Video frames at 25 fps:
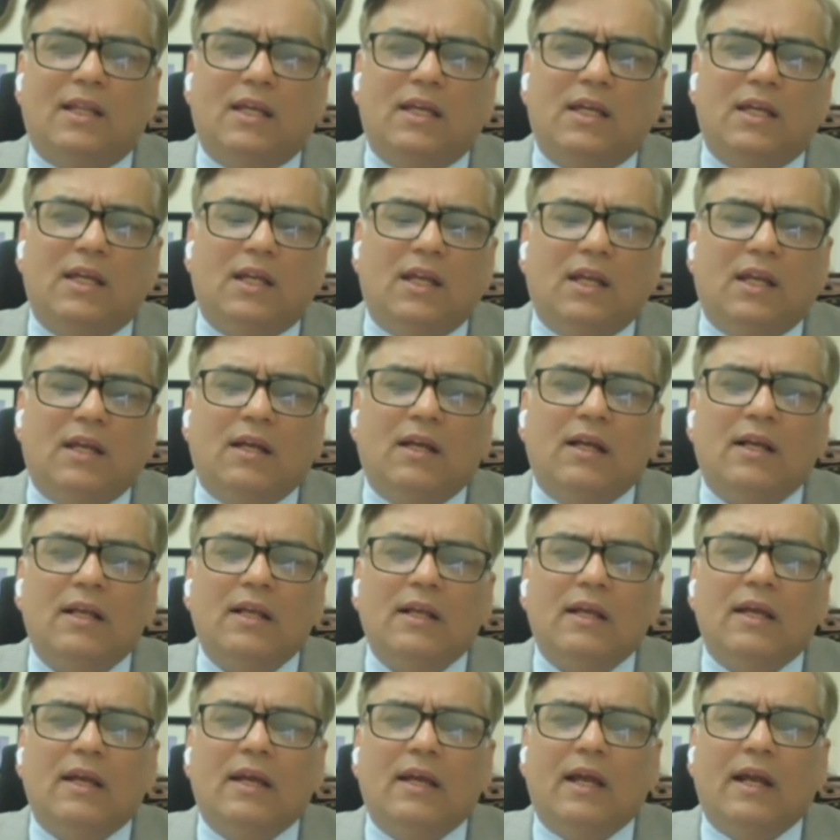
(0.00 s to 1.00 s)
and the hearing
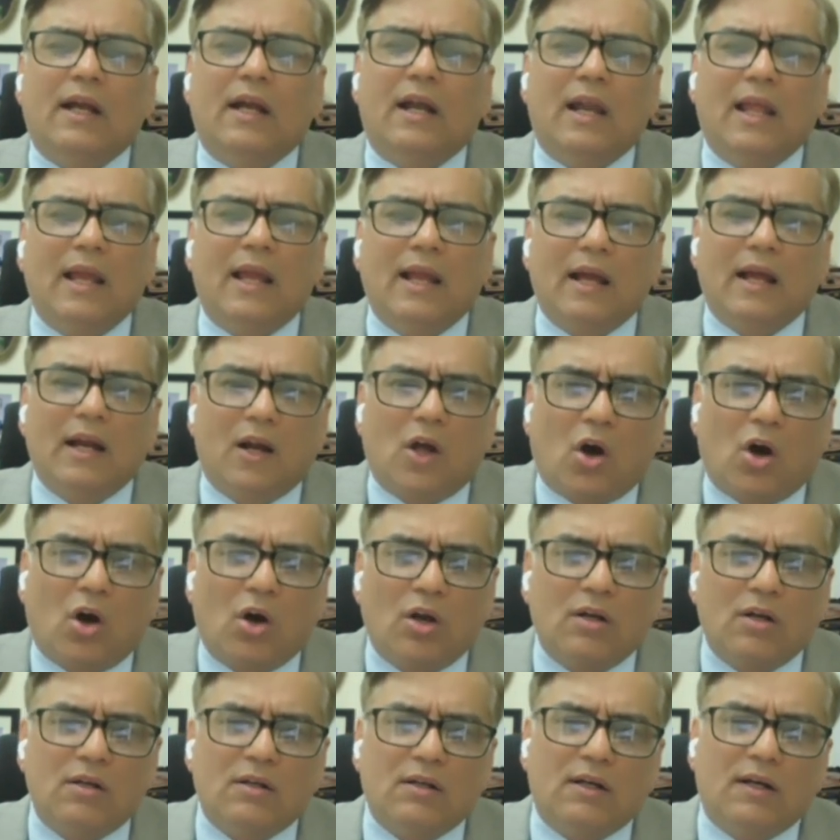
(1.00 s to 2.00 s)
it lingered on,